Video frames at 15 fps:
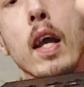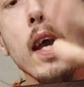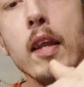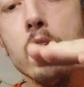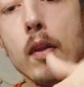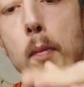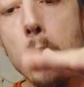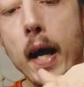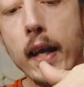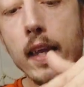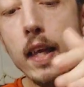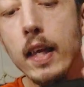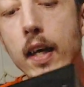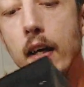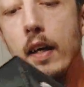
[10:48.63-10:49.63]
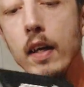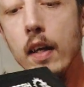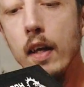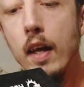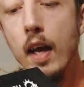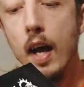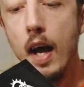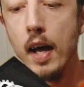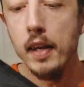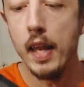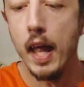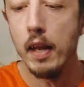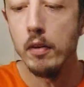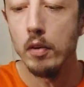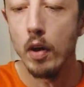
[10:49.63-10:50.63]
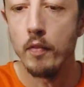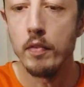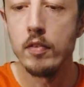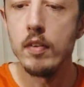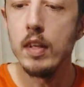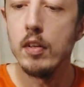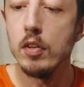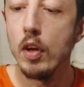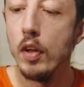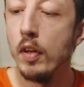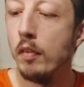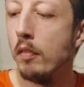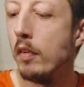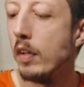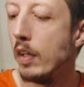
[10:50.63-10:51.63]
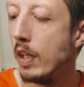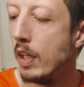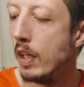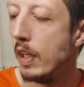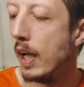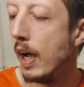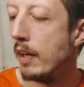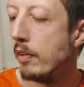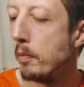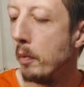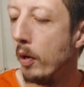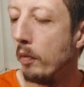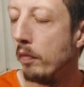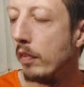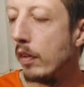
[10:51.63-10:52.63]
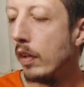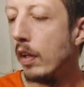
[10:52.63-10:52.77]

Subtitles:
into the back here, and then obviously you turn the item on.